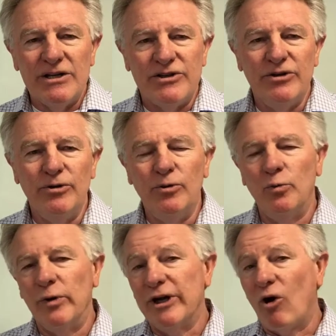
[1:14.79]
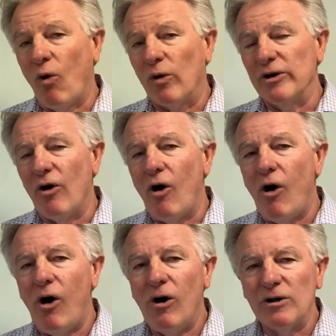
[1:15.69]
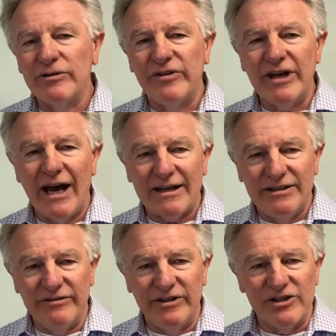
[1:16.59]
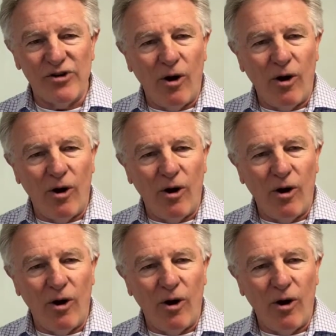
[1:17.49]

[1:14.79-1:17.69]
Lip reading: to record all of the activities,